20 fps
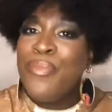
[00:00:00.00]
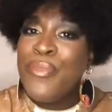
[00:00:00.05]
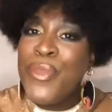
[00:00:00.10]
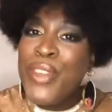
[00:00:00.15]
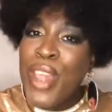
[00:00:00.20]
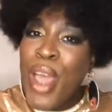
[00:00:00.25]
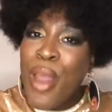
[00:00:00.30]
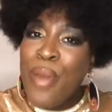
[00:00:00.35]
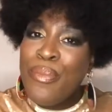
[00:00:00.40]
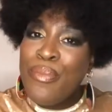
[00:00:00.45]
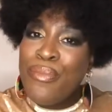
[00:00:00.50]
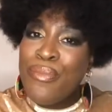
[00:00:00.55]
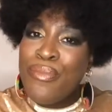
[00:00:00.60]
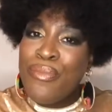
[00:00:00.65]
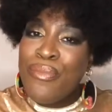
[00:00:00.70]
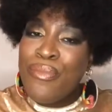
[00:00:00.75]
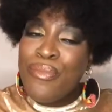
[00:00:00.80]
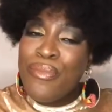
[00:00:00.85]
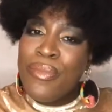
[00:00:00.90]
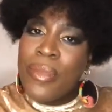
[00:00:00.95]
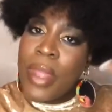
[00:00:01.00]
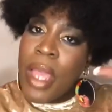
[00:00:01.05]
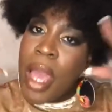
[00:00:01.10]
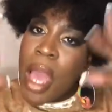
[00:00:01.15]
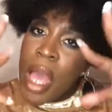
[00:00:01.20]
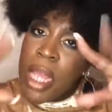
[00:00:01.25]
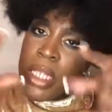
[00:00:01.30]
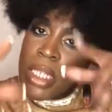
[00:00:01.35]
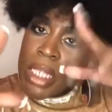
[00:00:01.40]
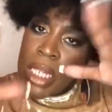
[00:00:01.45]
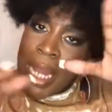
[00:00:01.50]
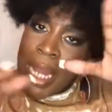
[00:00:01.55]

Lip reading: So I'll see you